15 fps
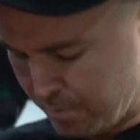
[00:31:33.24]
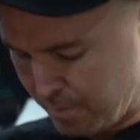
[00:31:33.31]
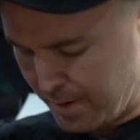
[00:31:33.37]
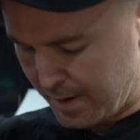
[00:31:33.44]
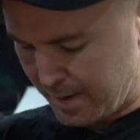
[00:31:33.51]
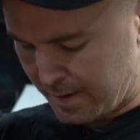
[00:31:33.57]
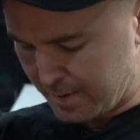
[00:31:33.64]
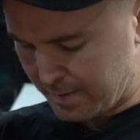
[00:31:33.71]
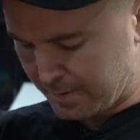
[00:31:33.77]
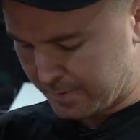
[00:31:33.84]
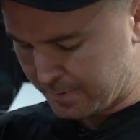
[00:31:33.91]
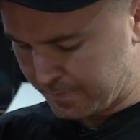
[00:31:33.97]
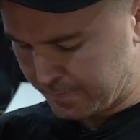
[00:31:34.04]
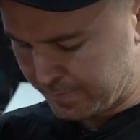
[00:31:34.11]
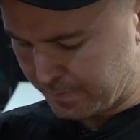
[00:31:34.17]
where
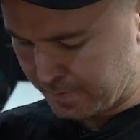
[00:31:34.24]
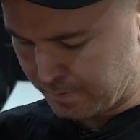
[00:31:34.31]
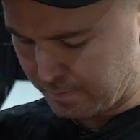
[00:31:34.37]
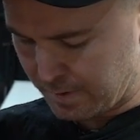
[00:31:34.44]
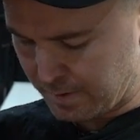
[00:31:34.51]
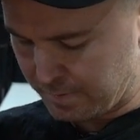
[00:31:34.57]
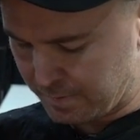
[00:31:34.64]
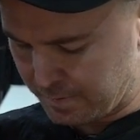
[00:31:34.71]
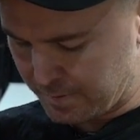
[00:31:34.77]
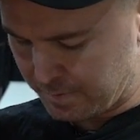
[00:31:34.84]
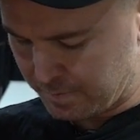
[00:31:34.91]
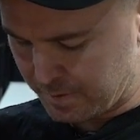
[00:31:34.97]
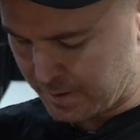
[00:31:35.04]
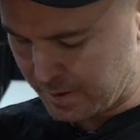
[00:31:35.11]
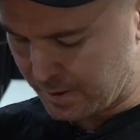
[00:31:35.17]
we want
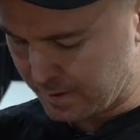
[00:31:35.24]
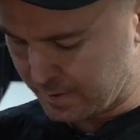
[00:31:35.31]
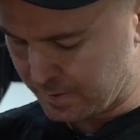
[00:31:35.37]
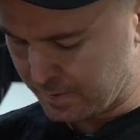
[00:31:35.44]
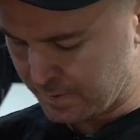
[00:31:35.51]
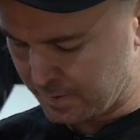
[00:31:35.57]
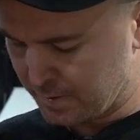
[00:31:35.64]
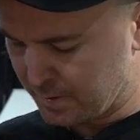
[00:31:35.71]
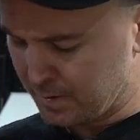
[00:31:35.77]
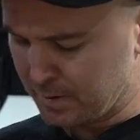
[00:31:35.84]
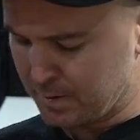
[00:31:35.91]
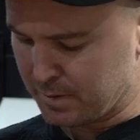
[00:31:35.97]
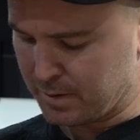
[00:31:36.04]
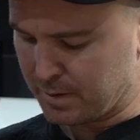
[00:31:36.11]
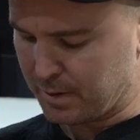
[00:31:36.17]
them to go,
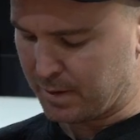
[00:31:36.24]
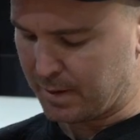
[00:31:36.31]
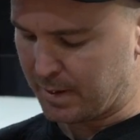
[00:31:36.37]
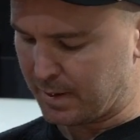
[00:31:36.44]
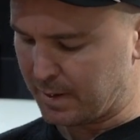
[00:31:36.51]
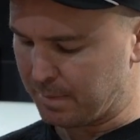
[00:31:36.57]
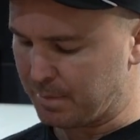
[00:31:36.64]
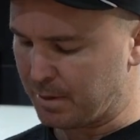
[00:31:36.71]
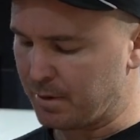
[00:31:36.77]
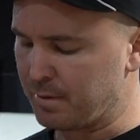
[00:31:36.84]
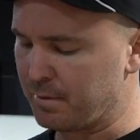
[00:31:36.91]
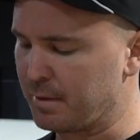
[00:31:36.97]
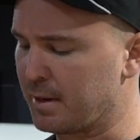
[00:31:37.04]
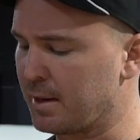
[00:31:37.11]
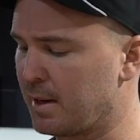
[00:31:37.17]
so you don't end up
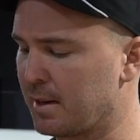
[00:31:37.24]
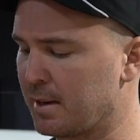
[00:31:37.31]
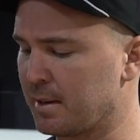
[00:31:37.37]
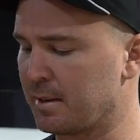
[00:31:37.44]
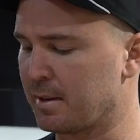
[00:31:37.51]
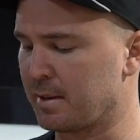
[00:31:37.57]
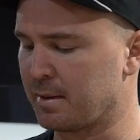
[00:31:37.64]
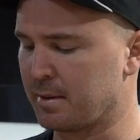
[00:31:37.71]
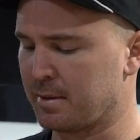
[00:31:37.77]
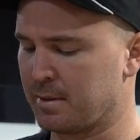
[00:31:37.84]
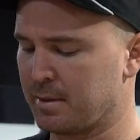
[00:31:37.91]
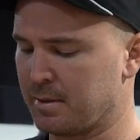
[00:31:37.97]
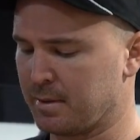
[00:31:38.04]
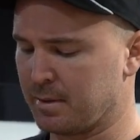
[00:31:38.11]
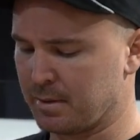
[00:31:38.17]
over cutting the
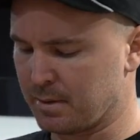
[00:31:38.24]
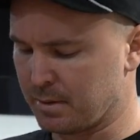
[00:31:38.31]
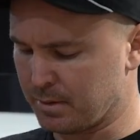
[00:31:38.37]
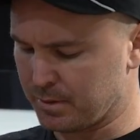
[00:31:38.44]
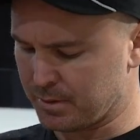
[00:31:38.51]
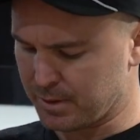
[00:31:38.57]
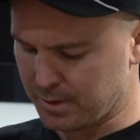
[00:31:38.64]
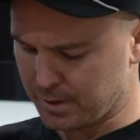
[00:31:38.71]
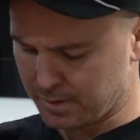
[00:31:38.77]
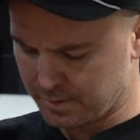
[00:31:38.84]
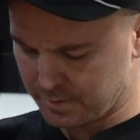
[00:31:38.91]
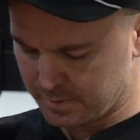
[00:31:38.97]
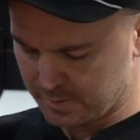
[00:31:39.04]
whole show.